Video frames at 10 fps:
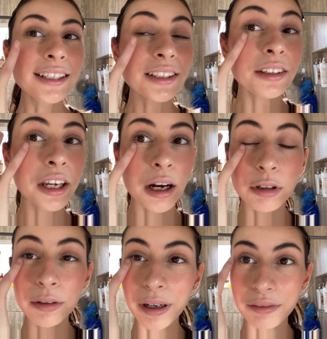I turned the
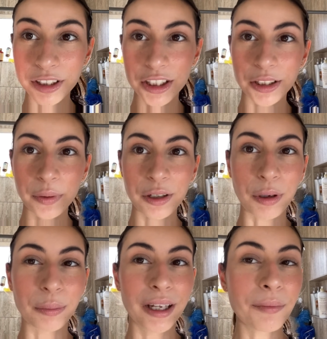camera around for just a quick
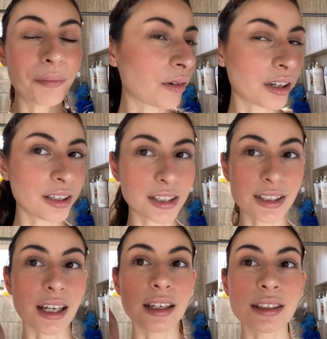moment. I wanted the
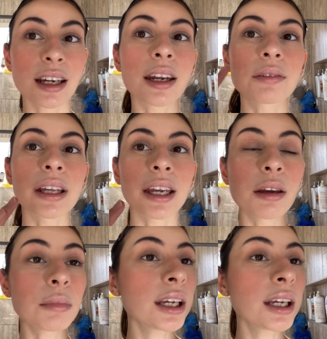sun to kind of like hit